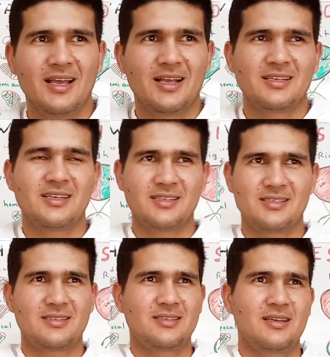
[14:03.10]

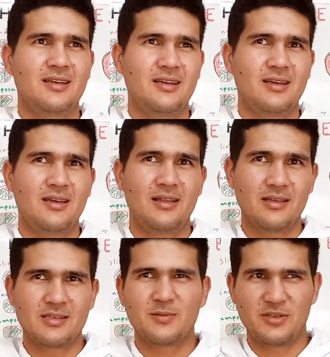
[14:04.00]
that's a
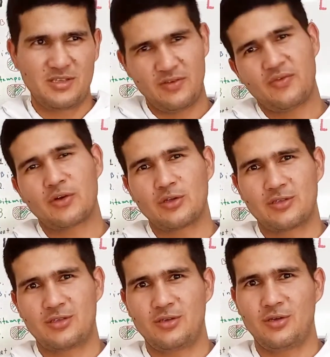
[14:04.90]
little bit difficult
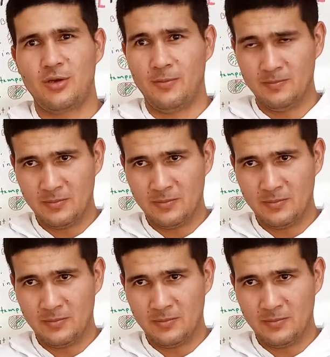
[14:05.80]
to